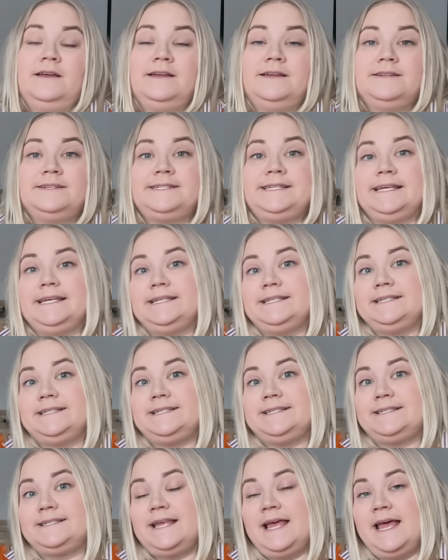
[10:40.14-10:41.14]

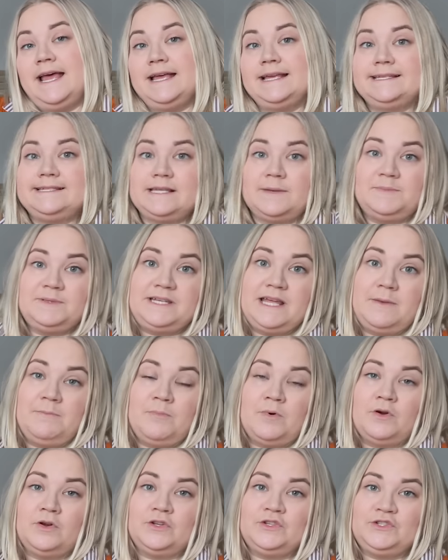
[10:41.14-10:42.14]
since
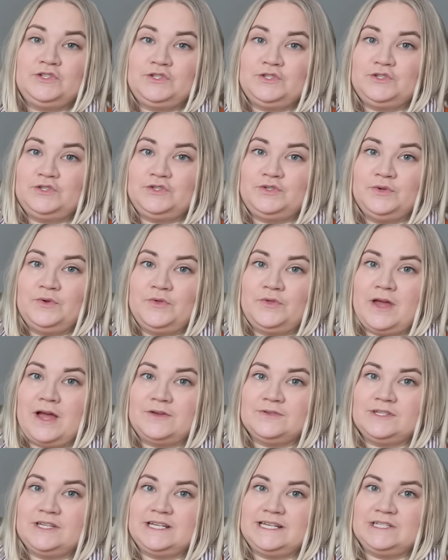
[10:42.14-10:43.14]
September
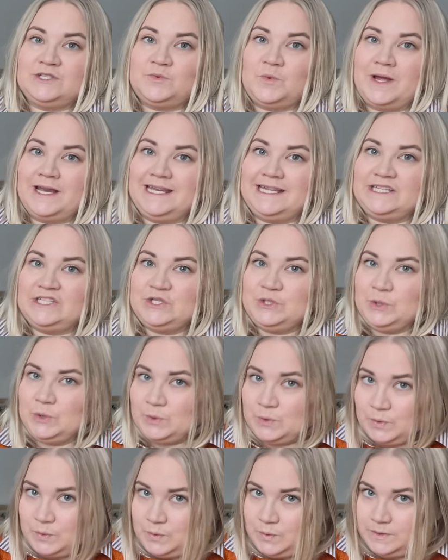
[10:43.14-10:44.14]

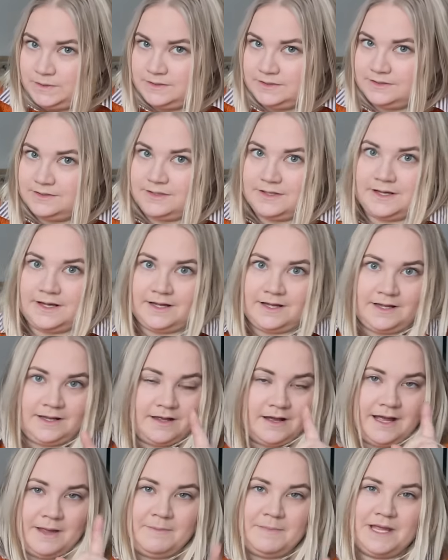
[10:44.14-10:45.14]
2022.
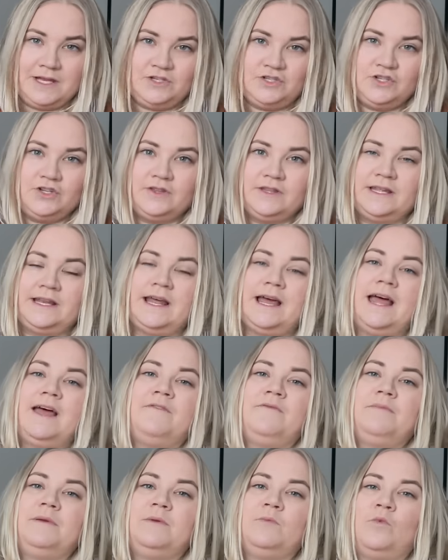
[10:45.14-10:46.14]
I mentioned that I
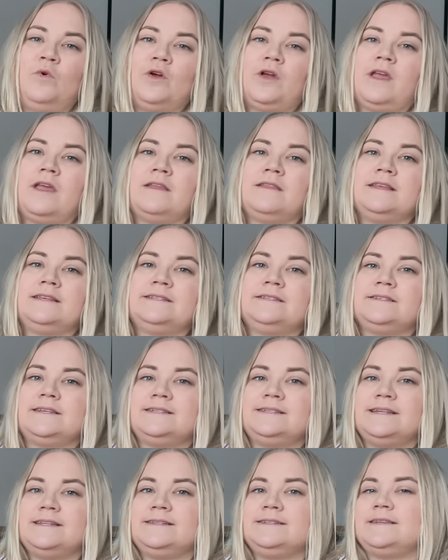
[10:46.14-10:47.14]
have been working this
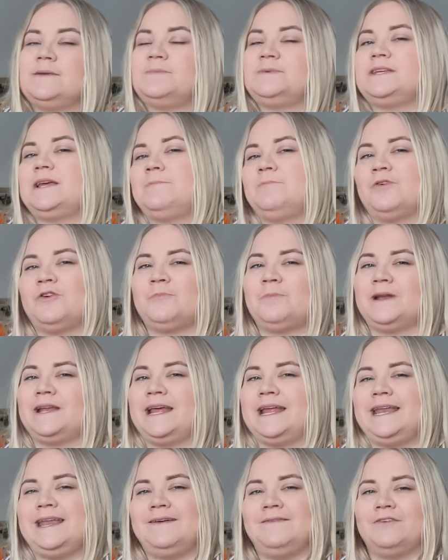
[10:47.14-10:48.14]
since September, but
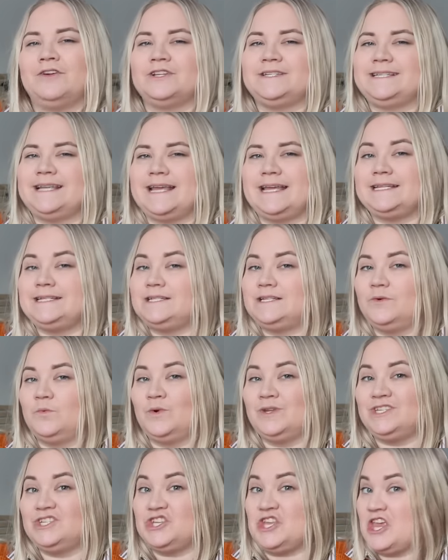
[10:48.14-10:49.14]
I never said
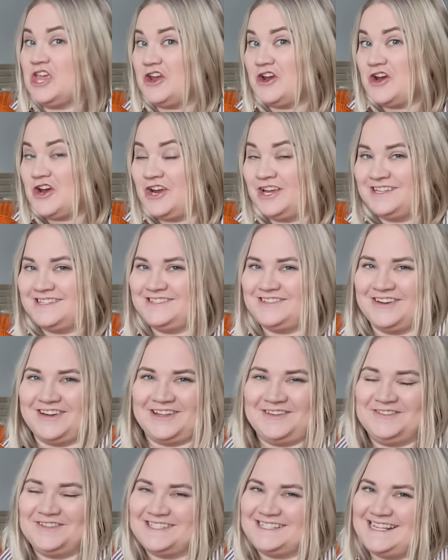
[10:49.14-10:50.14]
which year. So
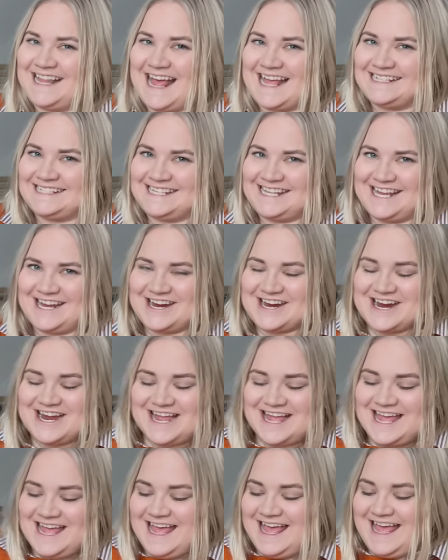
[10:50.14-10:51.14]
it was last year.
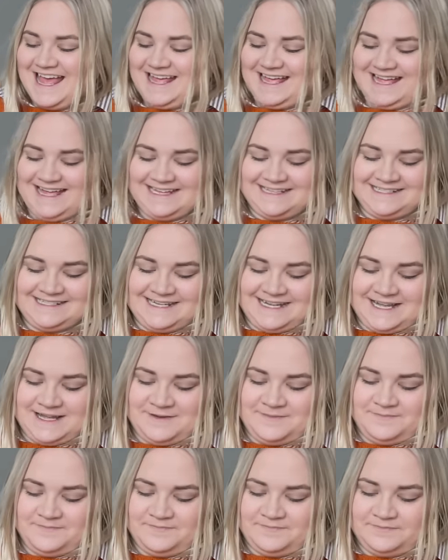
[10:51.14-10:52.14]
And
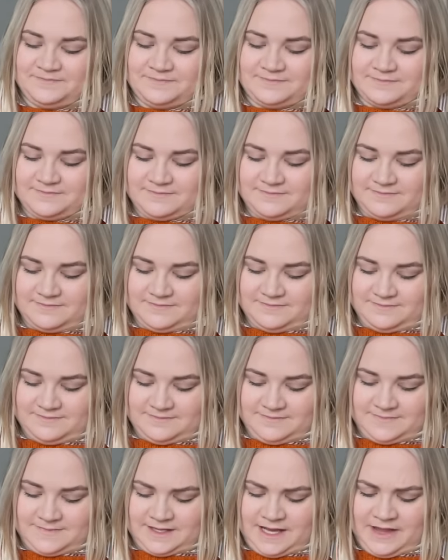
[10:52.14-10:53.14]

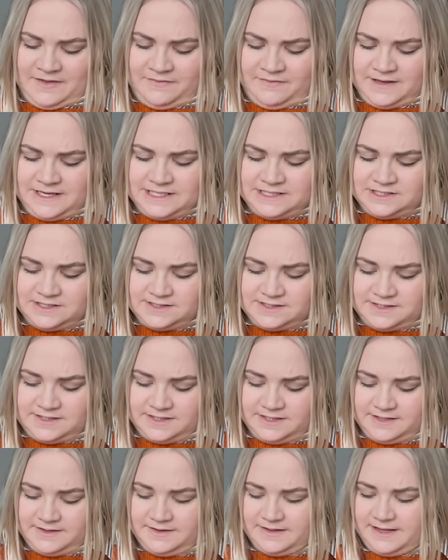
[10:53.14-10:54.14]
I finished
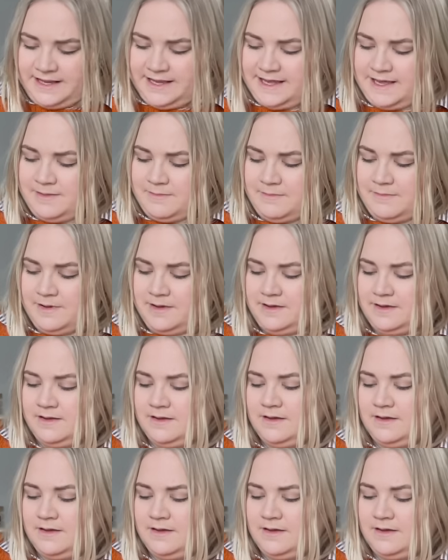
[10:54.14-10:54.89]
the hem